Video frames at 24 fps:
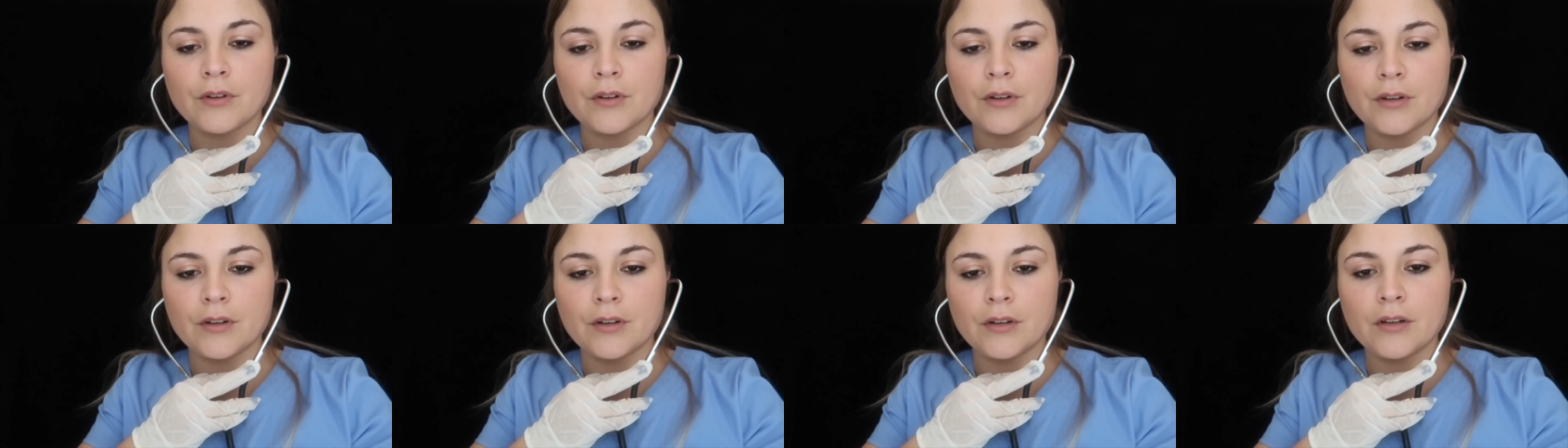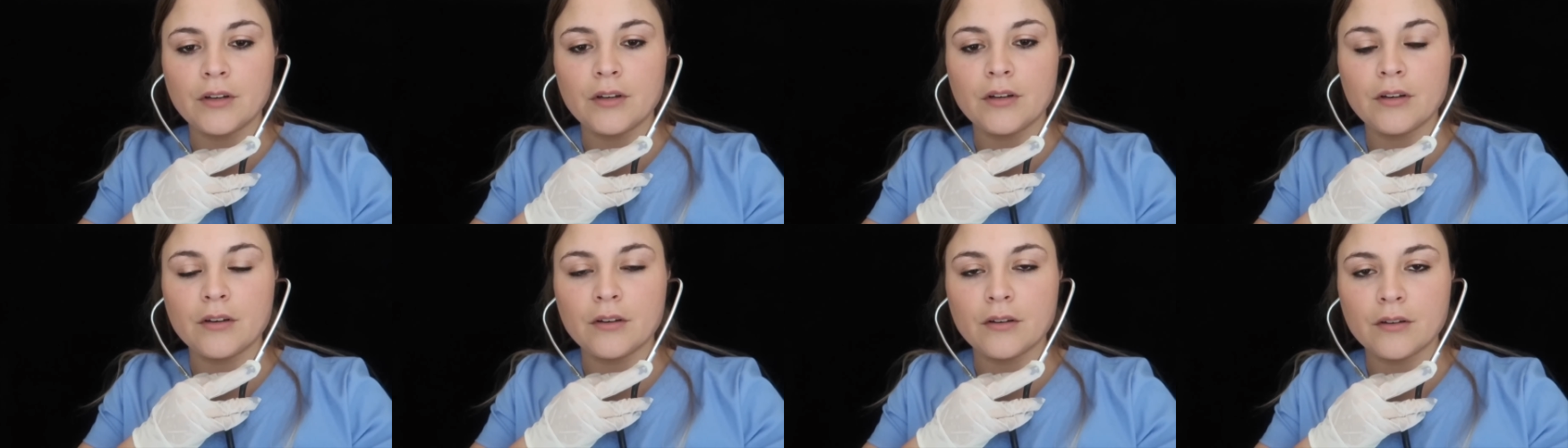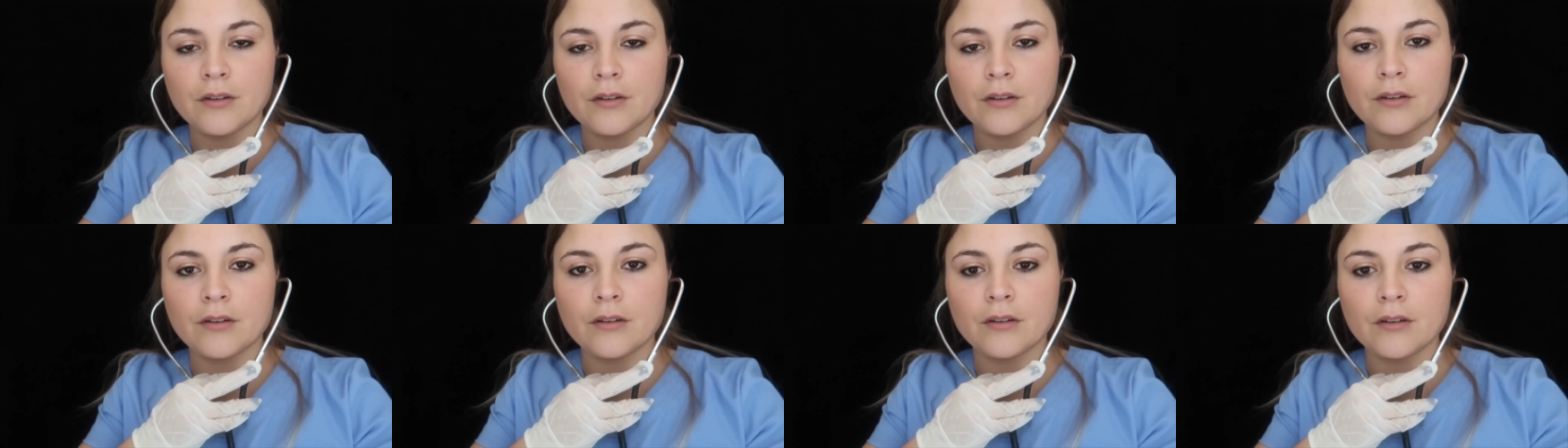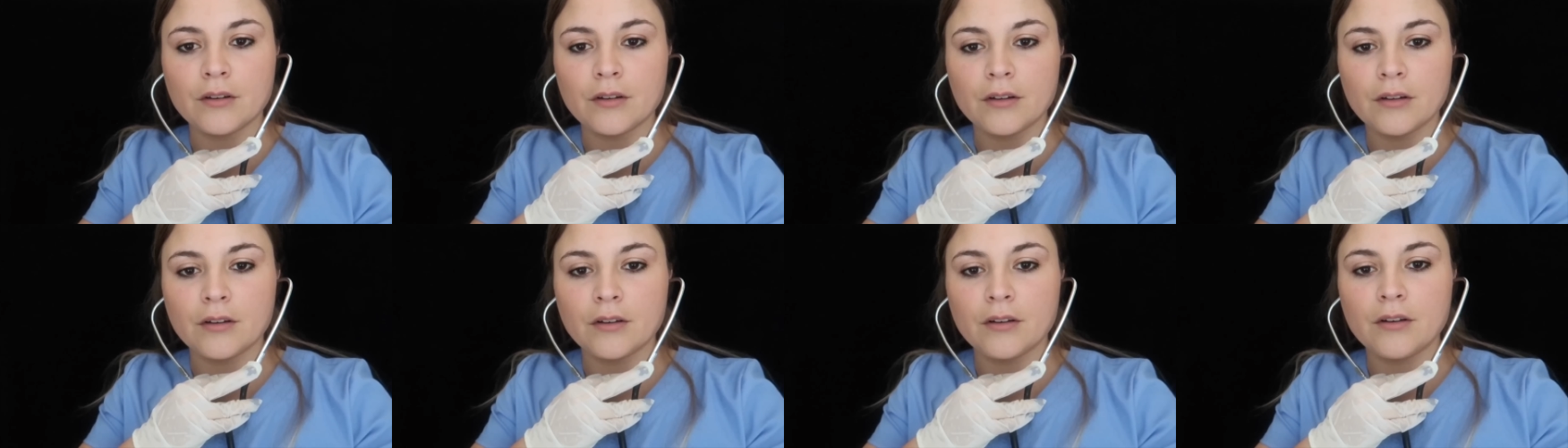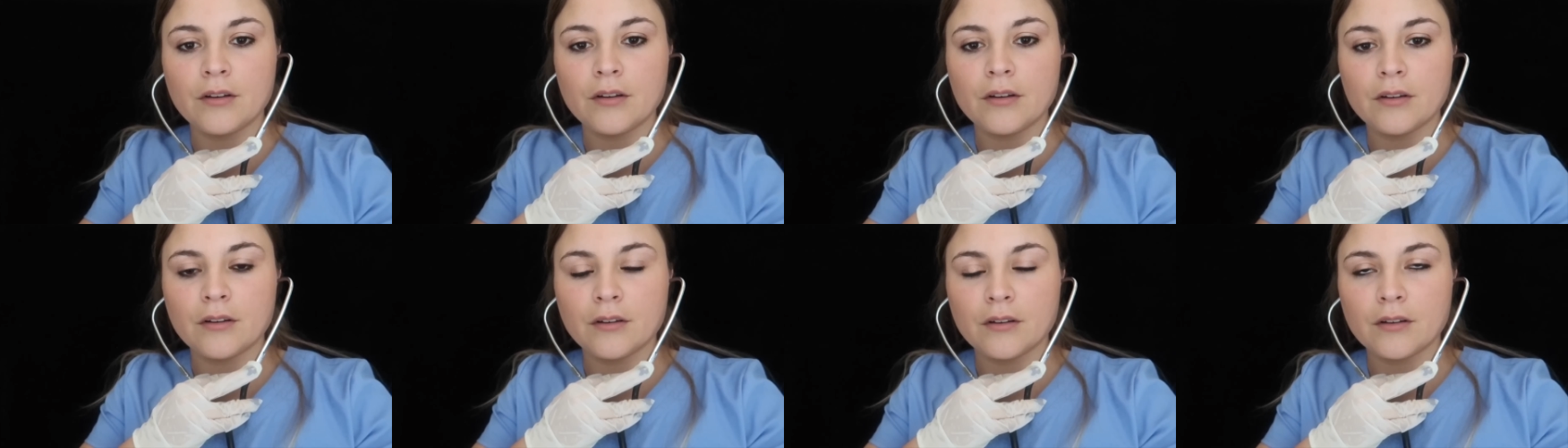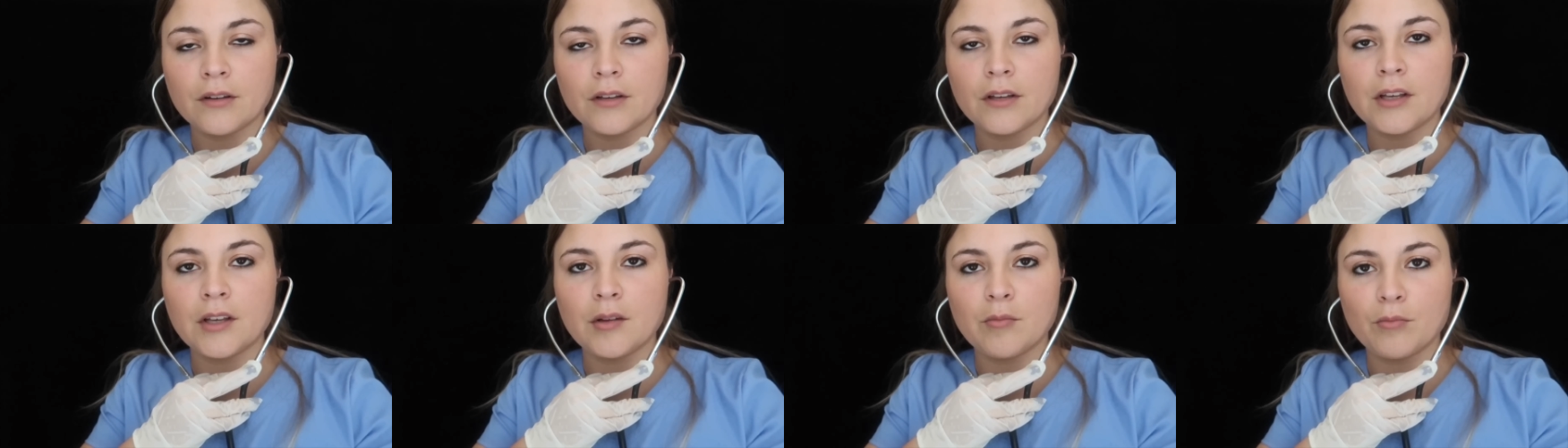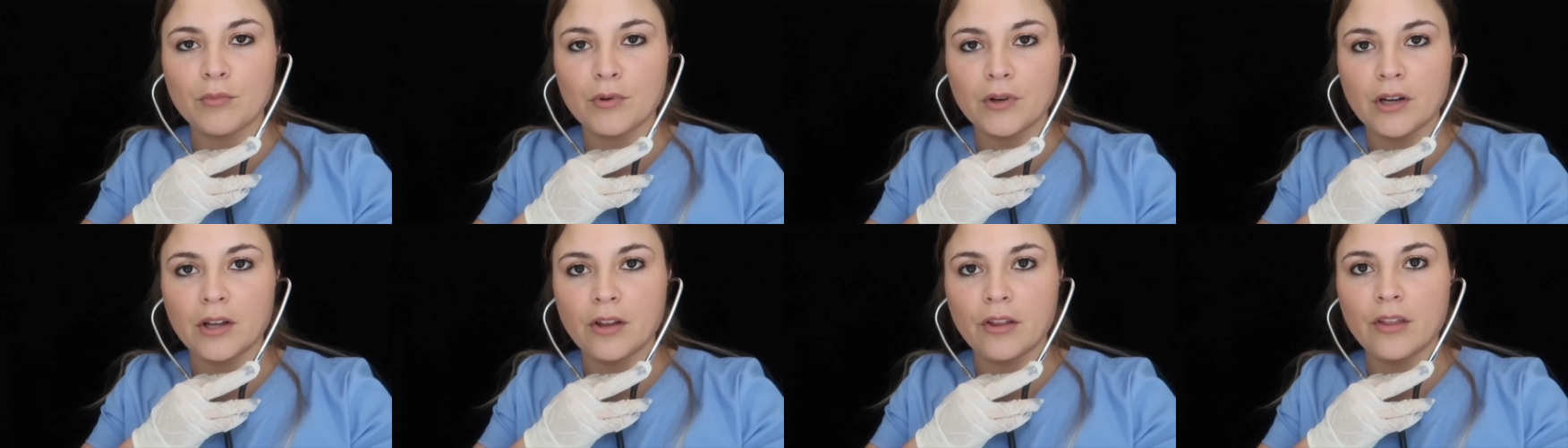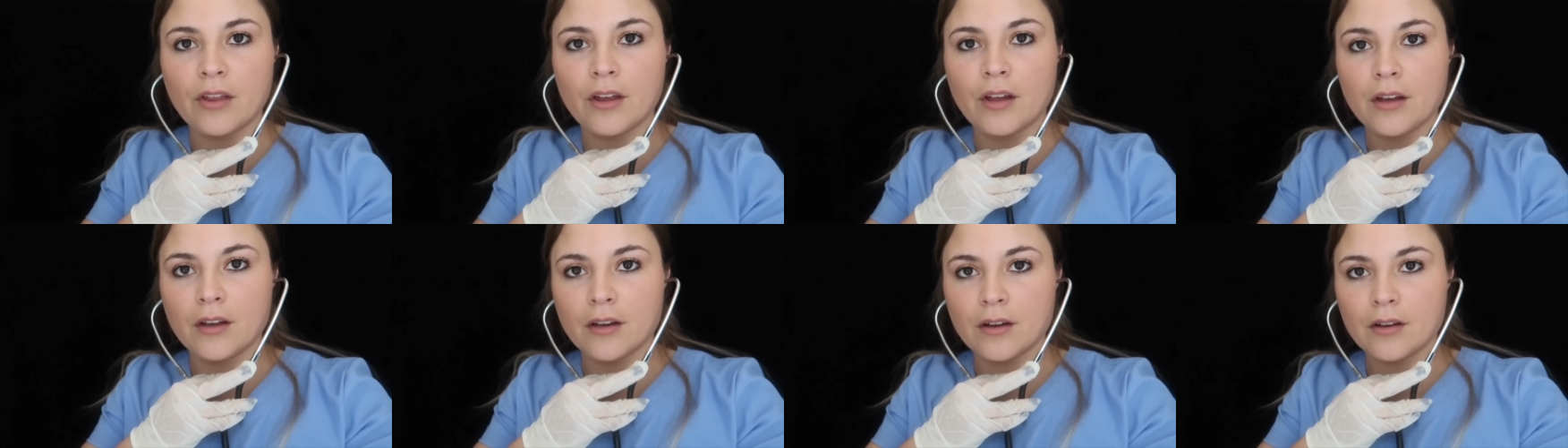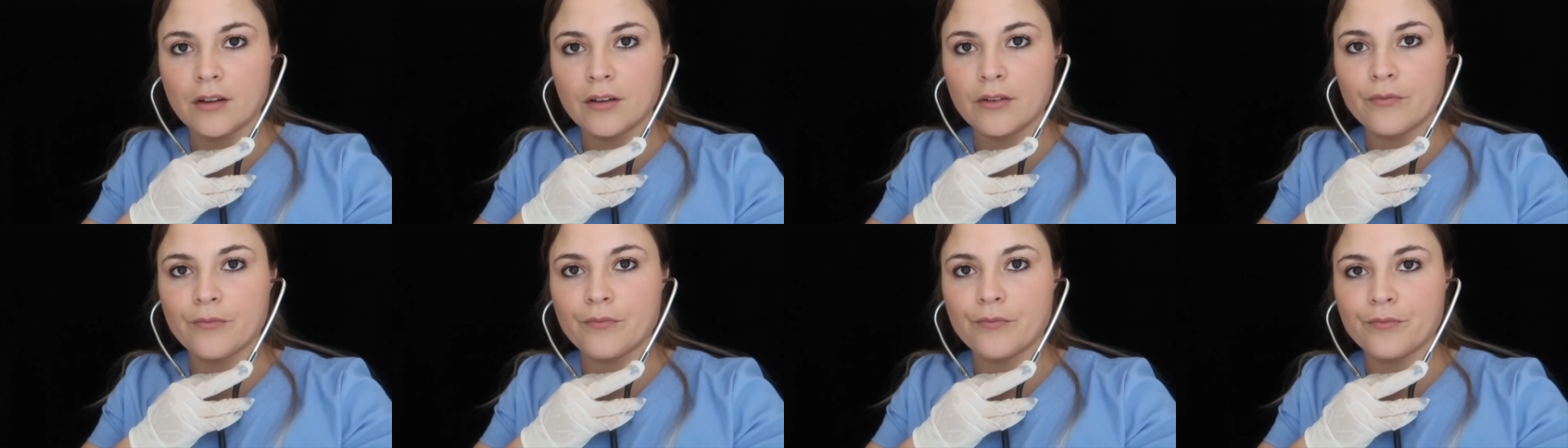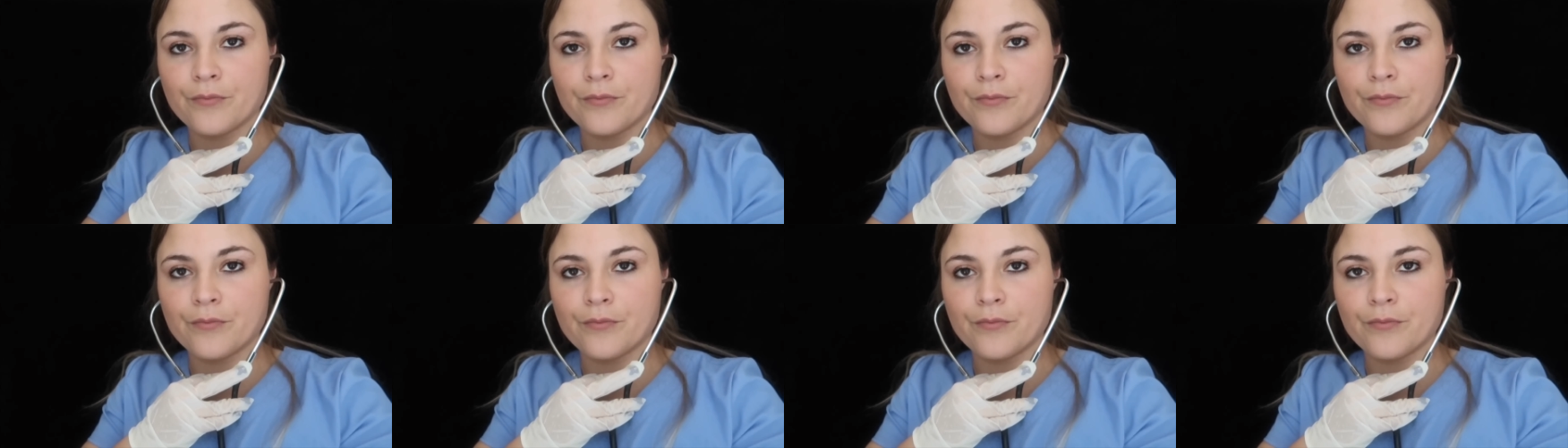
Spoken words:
Good, good. Keep breathing.